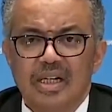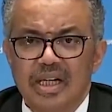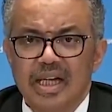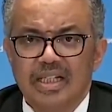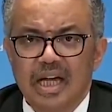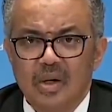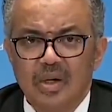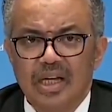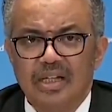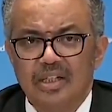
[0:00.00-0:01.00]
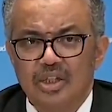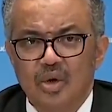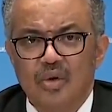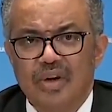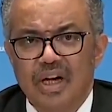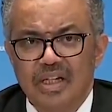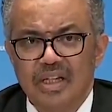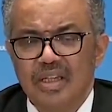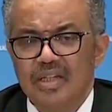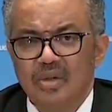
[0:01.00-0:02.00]
data collected so far
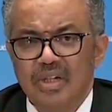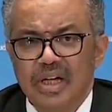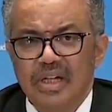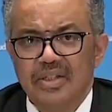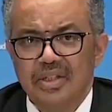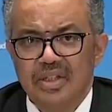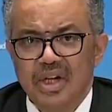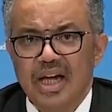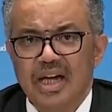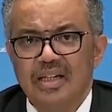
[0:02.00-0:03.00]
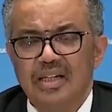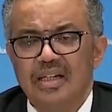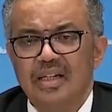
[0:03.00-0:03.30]
in the Solidarity Trial